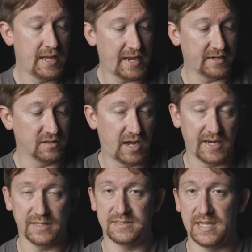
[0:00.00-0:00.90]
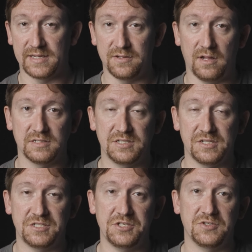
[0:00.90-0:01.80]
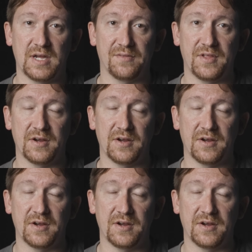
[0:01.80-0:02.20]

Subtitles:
And a lot of technology that's used out